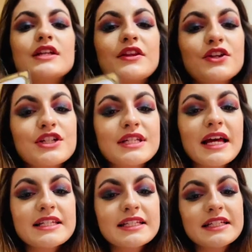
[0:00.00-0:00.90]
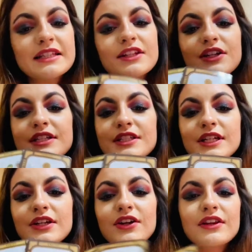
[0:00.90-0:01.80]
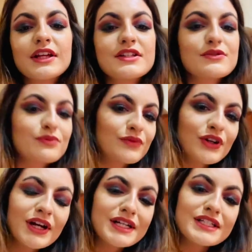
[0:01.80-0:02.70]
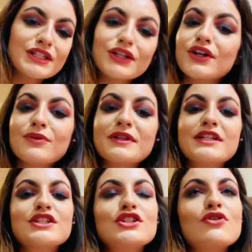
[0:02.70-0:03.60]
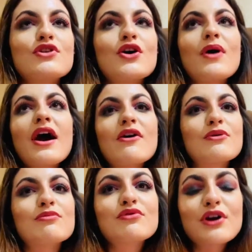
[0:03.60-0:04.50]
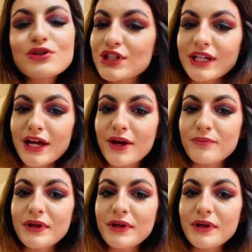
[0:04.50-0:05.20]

and they're just hesitant. They're insecure. They're not insecure, but they just don't know how to approach it yet.